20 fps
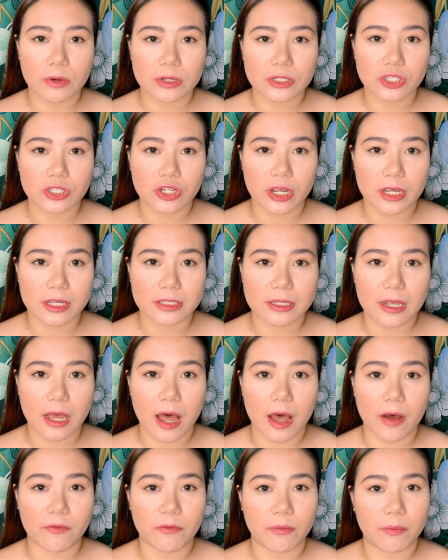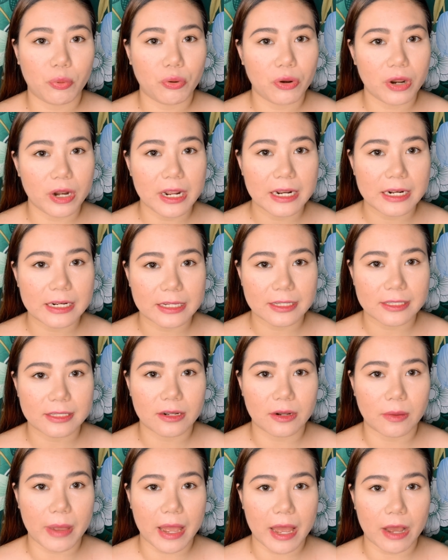which is a pretty
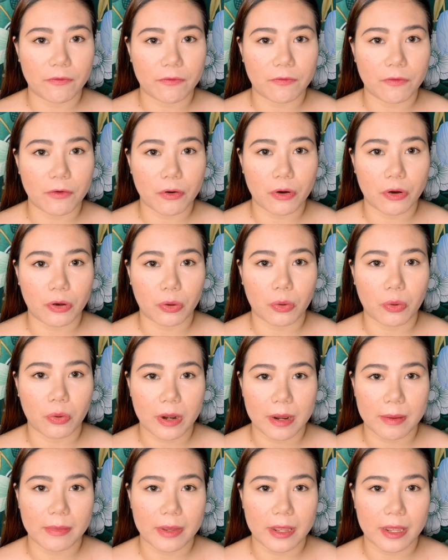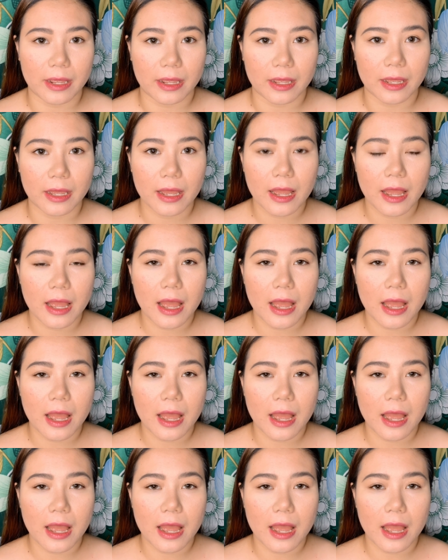decent amount for a creamy